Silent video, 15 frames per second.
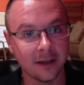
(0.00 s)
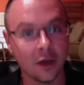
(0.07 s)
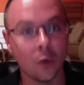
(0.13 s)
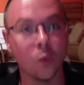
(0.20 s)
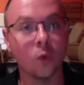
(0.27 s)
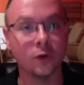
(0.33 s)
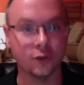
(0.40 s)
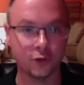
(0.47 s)

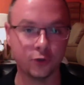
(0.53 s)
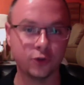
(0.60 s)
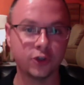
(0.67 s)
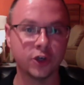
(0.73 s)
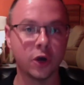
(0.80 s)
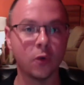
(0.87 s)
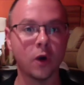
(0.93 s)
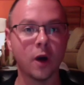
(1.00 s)
once you
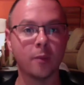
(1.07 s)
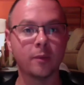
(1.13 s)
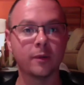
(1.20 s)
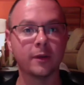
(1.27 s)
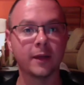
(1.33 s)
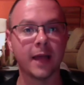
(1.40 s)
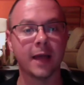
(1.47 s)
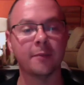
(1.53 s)
show up
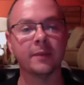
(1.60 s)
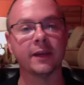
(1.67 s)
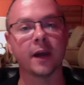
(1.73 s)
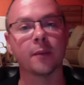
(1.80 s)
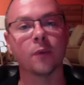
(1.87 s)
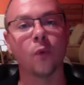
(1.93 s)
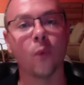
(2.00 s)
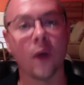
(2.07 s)
and become
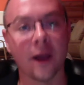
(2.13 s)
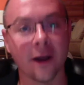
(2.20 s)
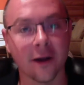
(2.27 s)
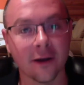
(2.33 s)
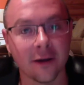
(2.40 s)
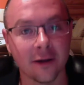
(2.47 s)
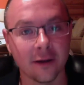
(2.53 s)
aware